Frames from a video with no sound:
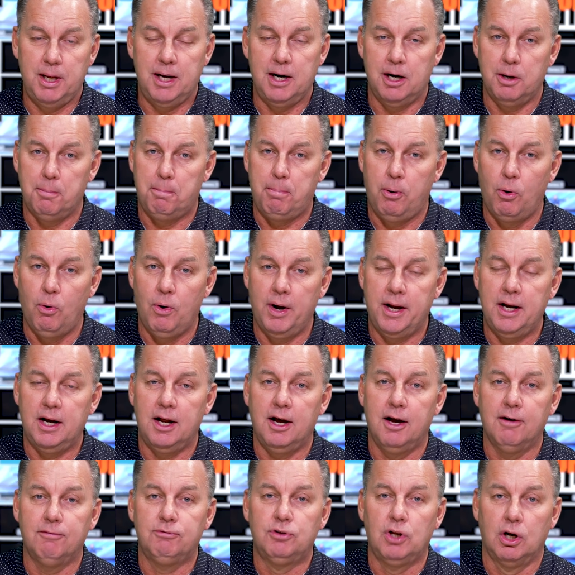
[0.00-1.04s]
been at a point
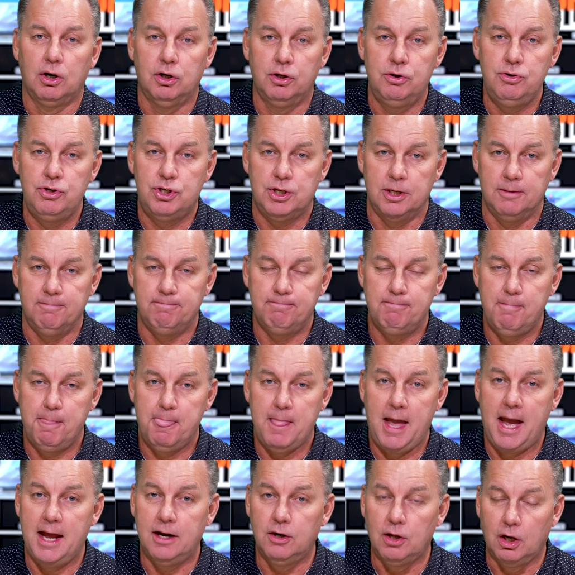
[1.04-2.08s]
of delusion.
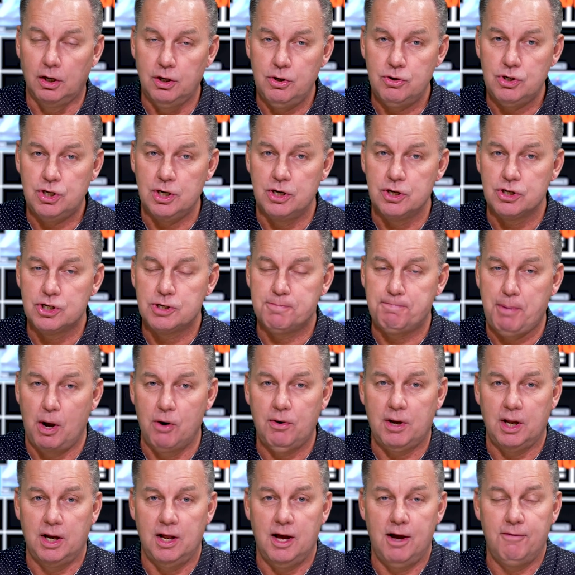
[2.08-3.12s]
And delusion is
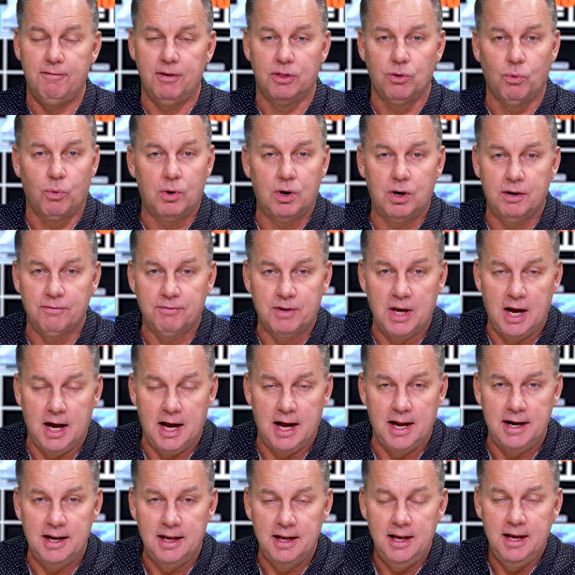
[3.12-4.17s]
spoken of in the Word of
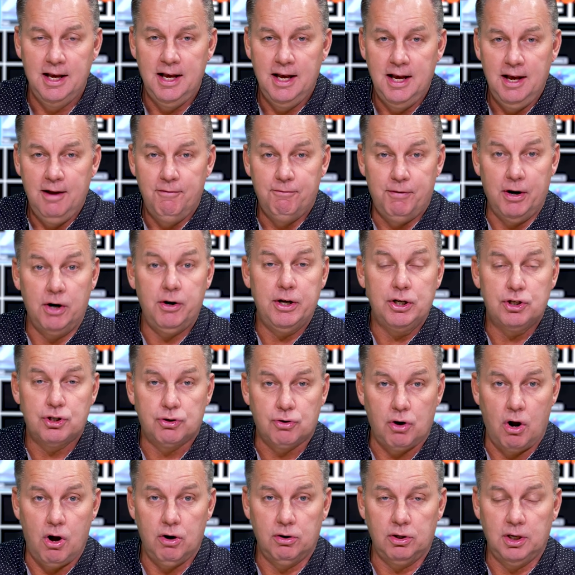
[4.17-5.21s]
God very
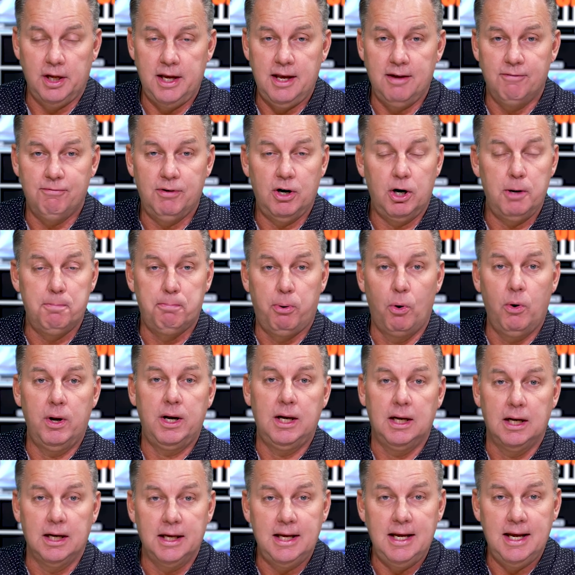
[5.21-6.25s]
strongly and very
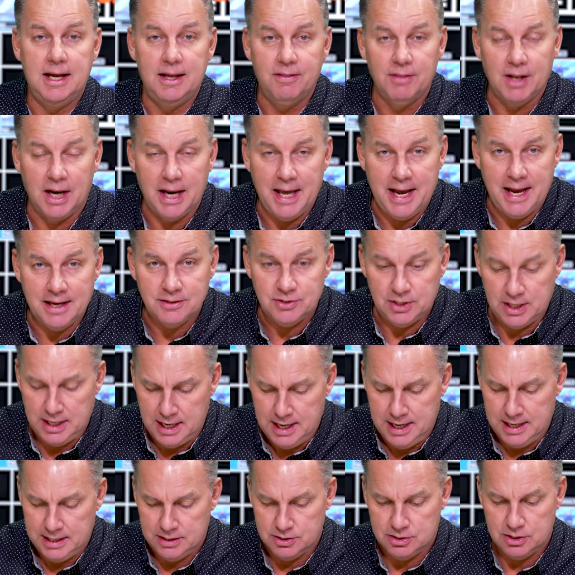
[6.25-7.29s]
pointedly in the last
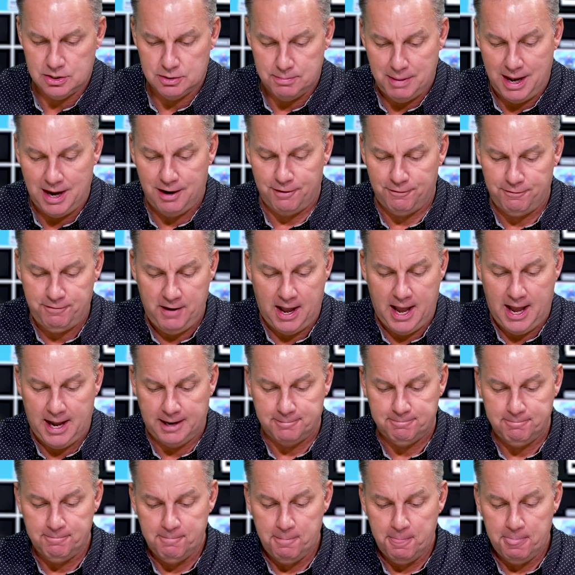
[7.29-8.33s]
days. As a matter of
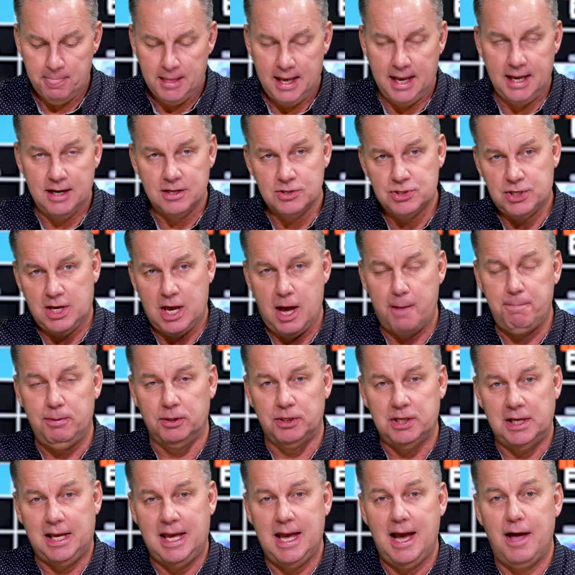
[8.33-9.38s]
fact, it is
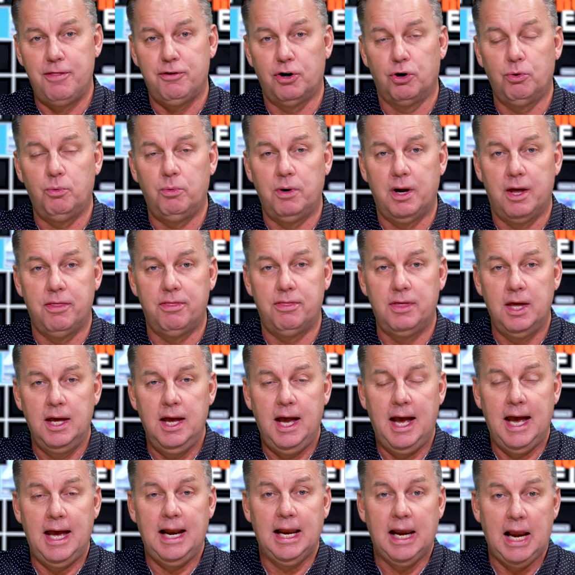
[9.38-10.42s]
coupled together with
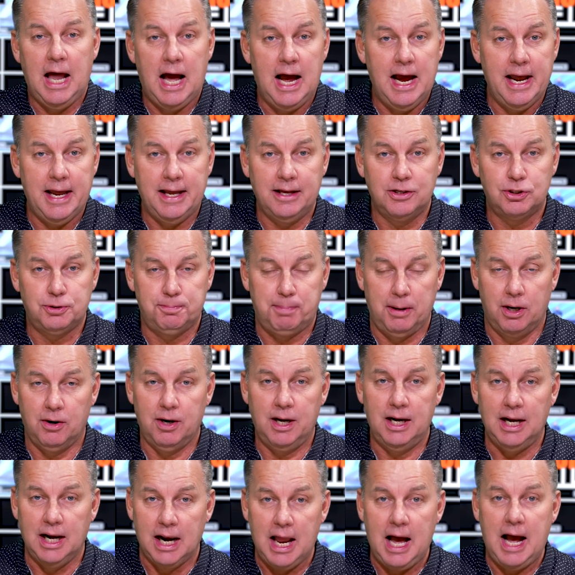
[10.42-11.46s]
a lying
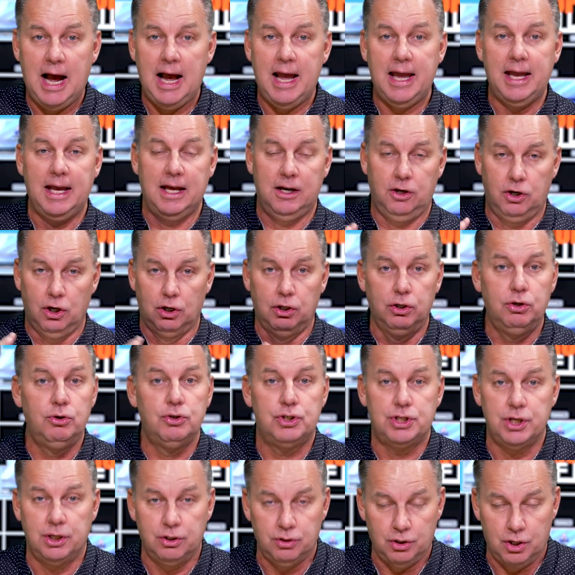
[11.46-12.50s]
spirit. Lying and
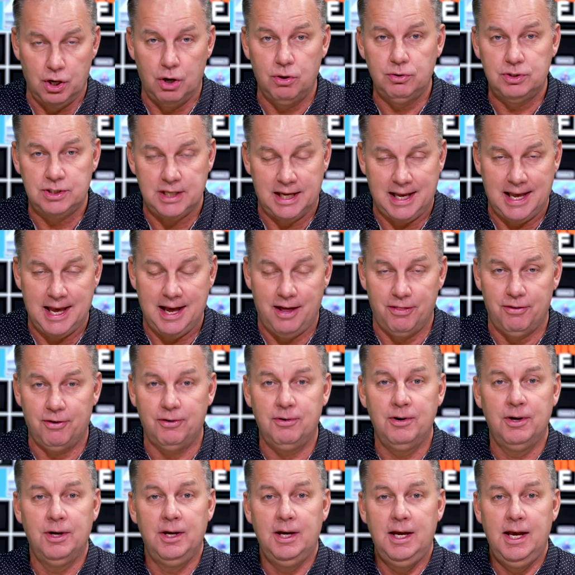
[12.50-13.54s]
delusion go
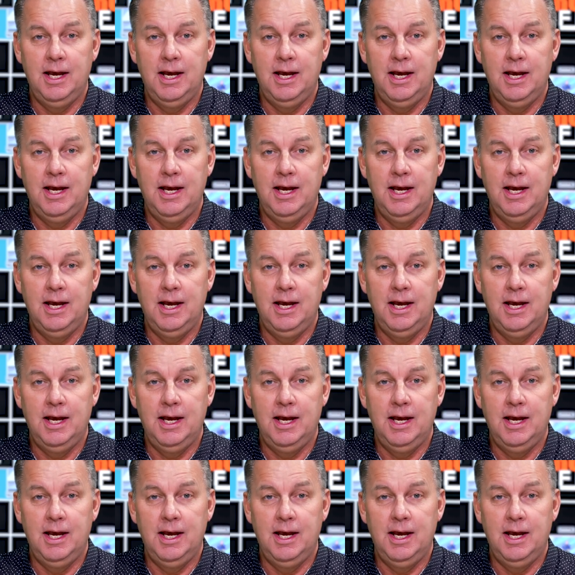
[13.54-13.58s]
together.